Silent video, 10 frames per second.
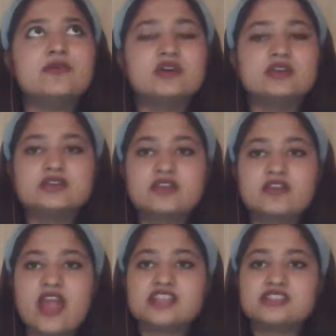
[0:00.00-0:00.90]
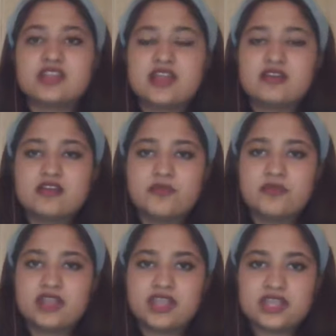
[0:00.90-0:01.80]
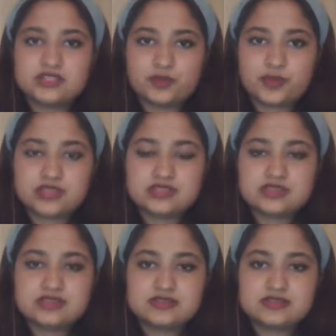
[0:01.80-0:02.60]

world, crashing and crumbling into pieces.